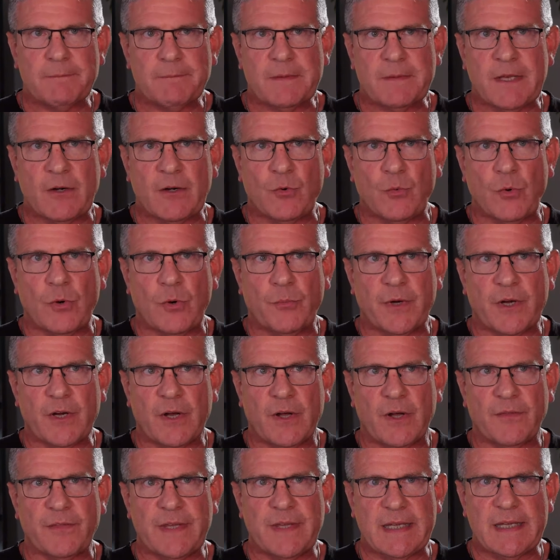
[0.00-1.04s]
what we
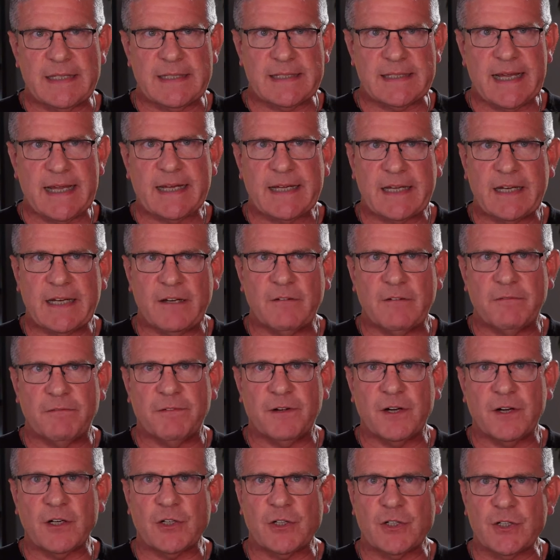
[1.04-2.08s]
call the executive
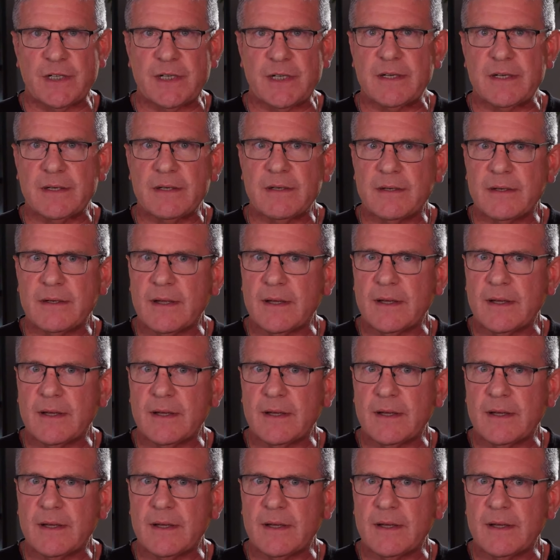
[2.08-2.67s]
function